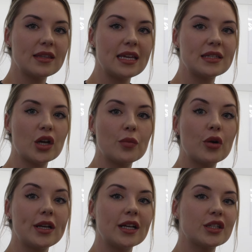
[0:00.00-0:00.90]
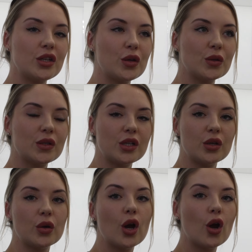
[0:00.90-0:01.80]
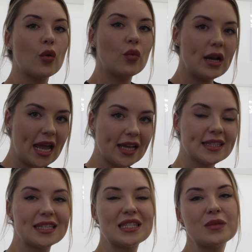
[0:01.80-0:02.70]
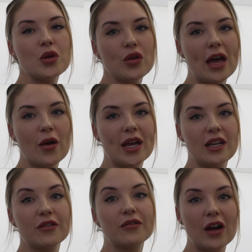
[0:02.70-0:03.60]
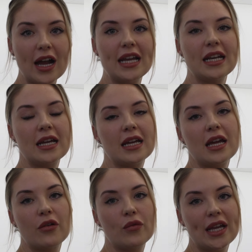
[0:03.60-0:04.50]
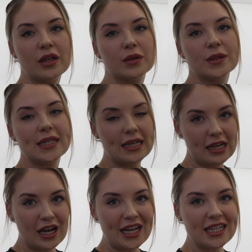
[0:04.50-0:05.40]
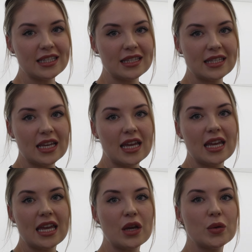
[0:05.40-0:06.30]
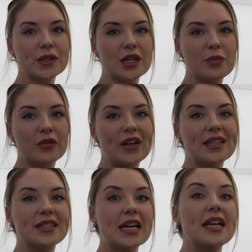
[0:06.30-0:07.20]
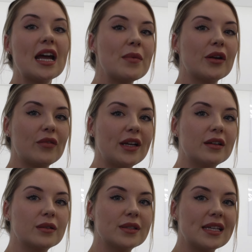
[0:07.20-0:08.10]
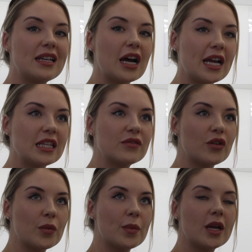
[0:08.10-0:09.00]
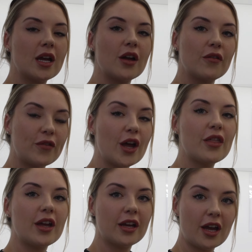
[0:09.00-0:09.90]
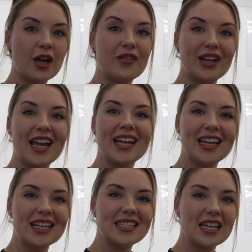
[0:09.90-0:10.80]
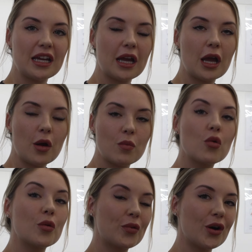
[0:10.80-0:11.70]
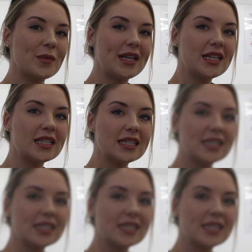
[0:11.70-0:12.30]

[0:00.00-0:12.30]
These are products used to relax and smooth out any fine wrinkles and lines. It also prevents dynamic wrinkles and lines from further occurring and getting more prominent.